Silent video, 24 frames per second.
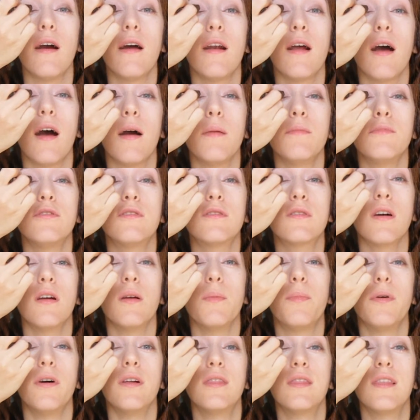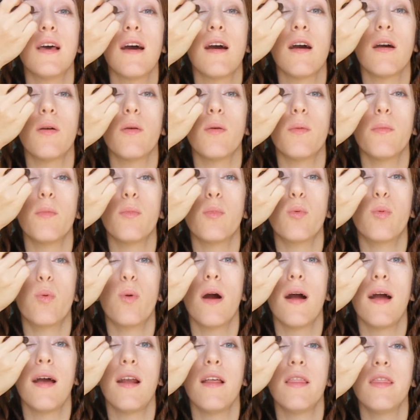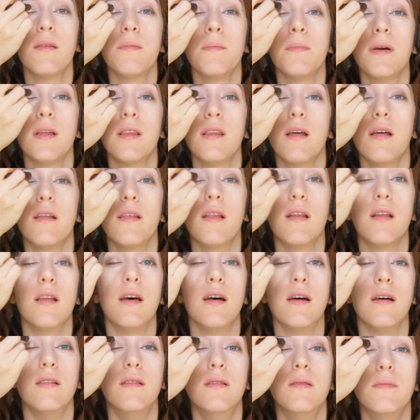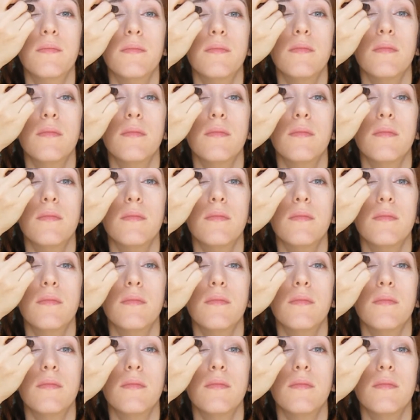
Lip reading: And I'm just going to put that right in the middle of the lid.